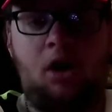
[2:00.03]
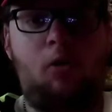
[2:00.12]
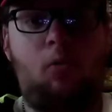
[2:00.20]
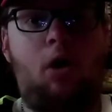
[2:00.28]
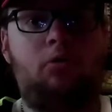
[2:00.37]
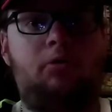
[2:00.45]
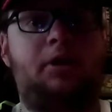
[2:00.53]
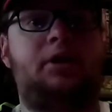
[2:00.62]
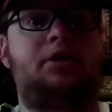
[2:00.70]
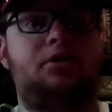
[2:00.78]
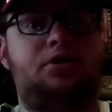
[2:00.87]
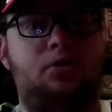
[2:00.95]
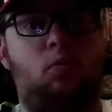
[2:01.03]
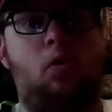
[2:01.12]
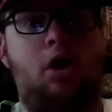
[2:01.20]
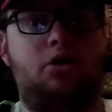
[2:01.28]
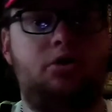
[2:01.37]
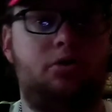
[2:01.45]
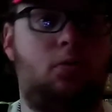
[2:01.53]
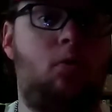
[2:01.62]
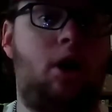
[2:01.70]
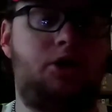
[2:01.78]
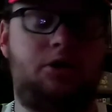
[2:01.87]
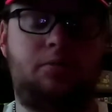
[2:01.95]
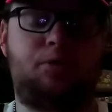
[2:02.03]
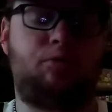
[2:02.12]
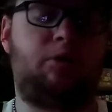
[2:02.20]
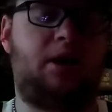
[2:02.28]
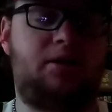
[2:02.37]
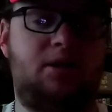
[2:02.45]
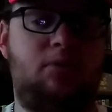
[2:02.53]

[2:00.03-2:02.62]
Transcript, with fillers: are walking, and some Watchers are watching them. So we had to